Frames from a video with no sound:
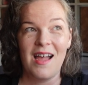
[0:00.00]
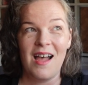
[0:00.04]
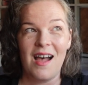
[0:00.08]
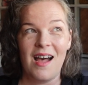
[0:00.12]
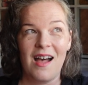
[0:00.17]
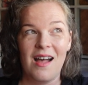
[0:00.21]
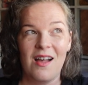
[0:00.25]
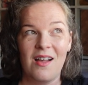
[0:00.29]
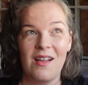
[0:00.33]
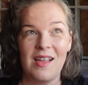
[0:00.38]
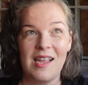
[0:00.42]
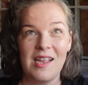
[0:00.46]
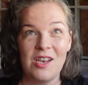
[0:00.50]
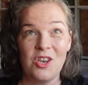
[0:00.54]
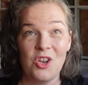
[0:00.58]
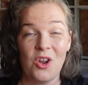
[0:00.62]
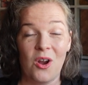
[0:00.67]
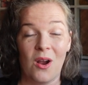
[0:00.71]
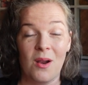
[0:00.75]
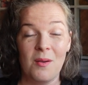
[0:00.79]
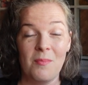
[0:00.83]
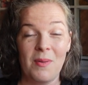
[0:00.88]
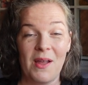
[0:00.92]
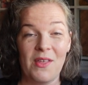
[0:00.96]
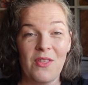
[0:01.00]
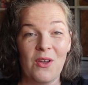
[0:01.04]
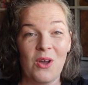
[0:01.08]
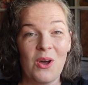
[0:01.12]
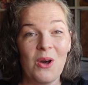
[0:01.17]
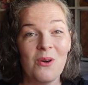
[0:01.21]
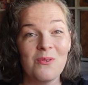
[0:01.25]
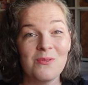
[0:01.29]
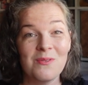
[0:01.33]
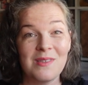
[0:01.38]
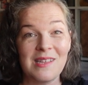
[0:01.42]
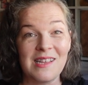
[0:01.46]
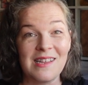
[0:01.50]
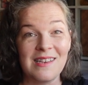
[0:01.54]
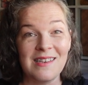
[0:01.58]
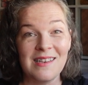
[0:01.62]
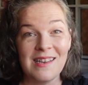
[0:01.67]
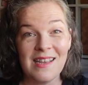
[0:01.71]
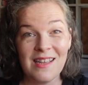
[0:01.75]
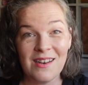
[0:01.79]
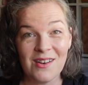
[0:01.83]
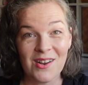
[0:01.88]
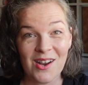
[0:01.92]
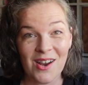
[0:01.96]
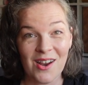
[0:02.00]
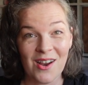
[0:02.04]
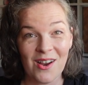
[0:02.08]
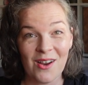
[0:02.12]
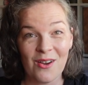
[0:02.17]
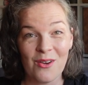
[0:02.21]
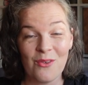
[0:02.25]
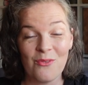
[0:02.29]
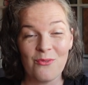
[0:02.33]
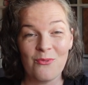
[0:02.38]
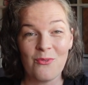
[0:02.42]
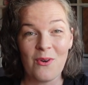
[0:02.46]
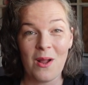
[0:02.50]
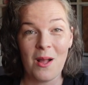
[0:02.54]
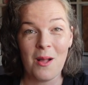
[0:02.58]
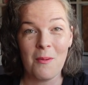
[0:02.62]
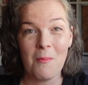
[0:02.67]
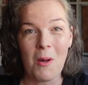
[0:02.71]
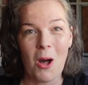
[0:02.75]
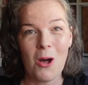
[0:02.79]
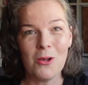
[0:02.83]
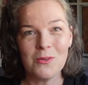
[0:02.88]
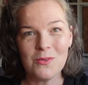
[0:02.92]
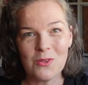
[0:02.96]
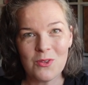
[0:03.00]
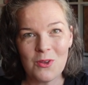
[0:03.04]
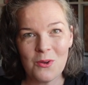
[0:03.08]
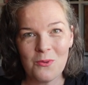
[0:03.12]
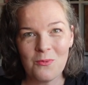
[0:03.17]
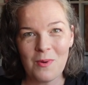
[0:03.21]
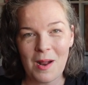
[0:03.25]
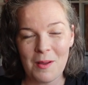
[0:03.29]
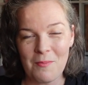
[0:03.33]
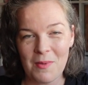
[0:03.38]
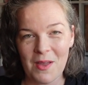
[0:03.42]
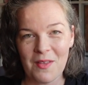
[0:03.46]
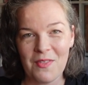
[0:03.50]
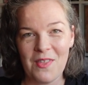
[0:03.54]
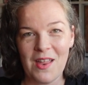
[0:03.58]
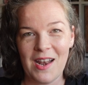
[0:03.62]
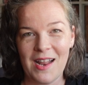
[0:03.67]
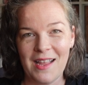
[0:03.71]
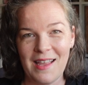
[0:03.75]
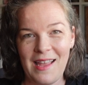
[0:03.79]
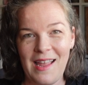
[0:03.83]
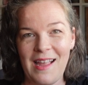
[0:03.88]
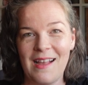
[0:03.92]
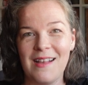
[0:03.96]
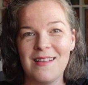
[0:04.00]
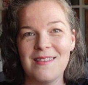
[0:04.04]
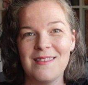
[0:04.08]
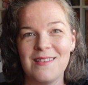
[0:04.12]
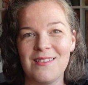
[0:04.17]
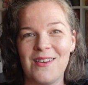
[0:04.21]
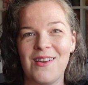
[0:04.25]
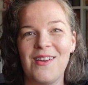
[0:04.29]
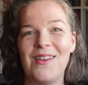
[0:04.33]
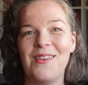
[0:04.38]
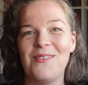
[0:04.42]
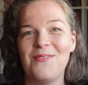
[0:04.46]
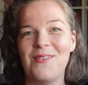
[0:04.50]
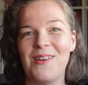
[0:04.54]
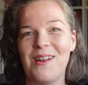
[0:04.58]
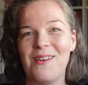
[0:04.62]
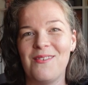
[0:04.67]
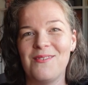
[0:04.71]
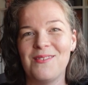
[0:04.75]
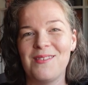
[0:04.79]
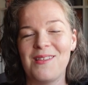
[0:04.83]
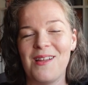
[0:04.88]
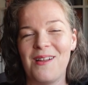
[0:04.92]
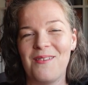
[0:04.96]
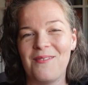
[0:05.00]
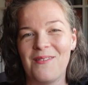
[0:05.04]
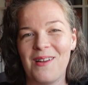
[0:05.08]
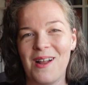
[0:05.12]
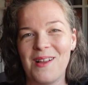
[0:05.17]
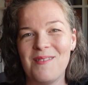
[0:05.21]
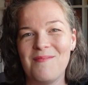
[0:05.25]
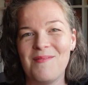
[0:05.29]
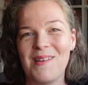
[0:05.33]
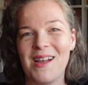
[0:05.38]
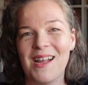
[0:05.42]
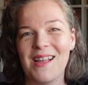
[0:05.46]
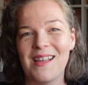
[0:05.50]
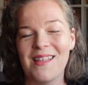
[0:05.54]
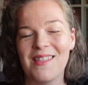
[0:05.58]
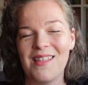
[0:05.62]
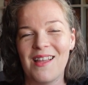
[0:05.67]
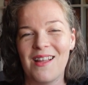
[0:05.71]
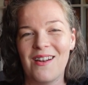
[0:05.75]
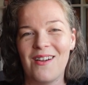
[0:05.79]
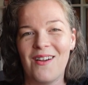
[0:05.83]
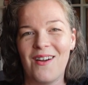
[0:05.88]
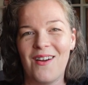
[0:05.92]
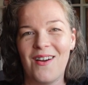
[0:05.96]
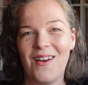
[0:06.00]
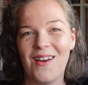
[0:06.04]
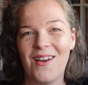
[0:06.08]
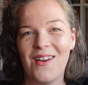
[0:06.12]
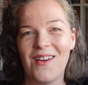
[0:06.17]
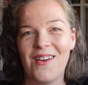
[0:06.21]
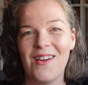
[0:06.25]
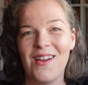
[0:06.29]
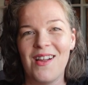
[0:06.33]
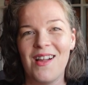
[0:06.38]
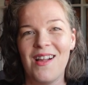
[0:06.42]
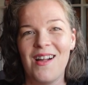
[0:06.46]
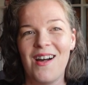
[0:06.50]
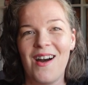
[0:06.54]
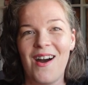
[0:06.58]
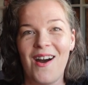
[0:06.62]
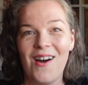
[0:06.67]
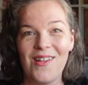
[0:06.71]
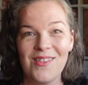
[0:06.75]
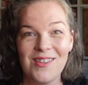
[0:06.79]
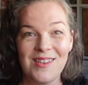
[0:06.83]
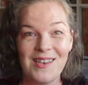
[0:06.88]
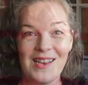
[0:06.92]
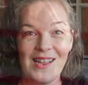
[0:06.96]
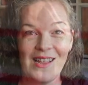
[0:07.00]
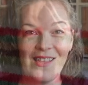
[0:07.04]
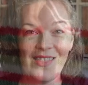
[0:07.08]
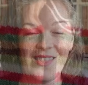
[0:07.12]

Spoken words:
in yarn by the Cozy Knitter from also Rhinebeck that I cast on when I was at Rhinebeck that are holiday